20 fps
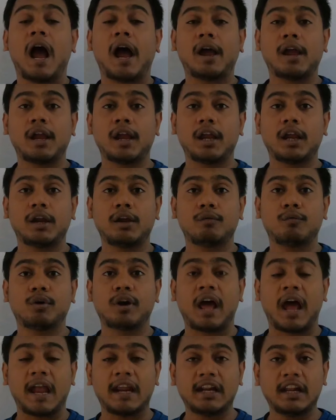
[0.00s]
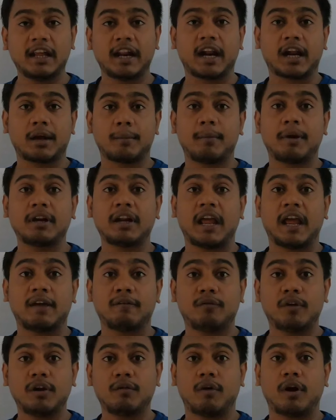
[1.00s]
I would highly recommend
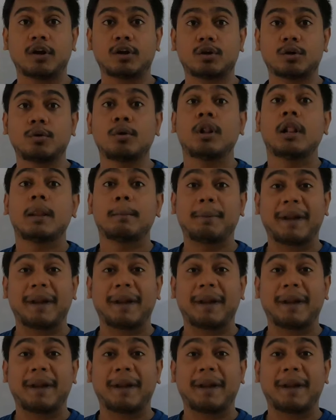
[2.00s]
everyone to